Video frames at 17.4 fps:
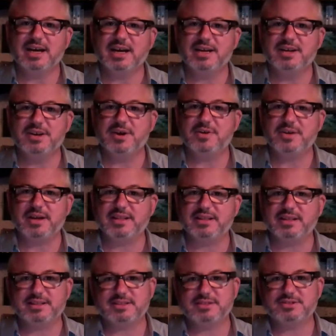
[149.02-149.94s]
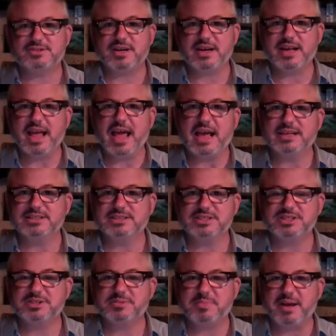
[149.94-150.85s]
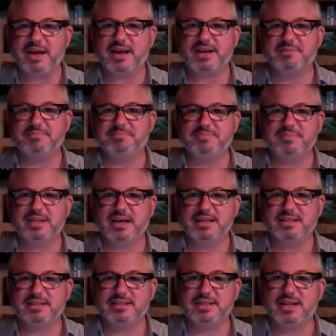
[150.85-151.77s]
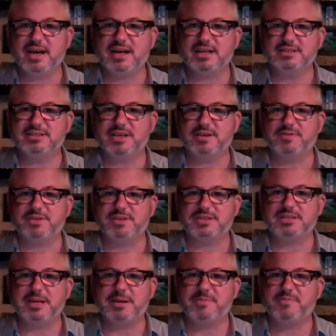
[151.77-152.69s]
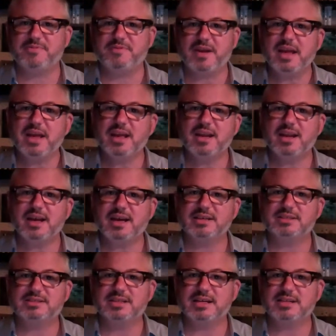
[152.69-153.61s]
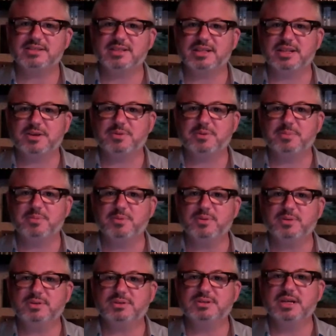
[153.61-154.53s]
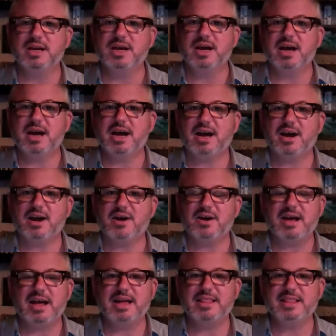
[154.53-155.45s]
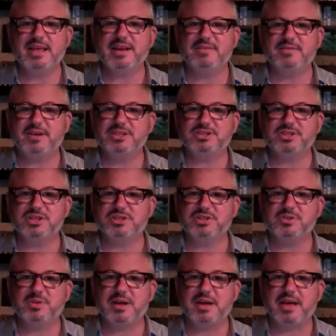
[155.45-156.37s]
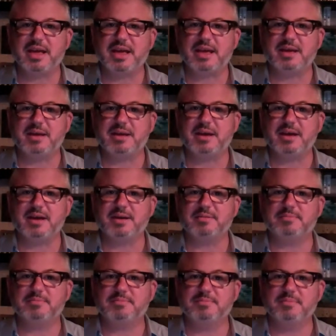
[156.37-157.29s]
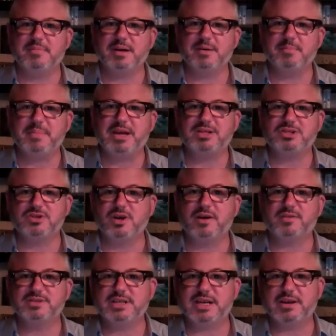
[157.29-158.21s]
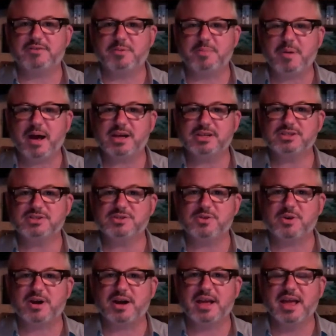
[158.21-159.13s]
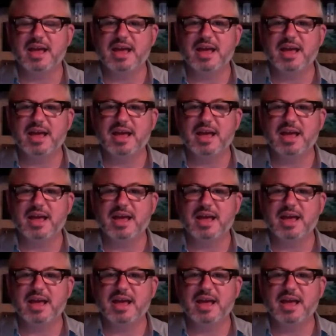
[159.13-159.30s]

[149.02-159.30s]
noting that dry casks in Japan did not suffer the same fate as the liquid pools, and then eventually to a major off-site repository.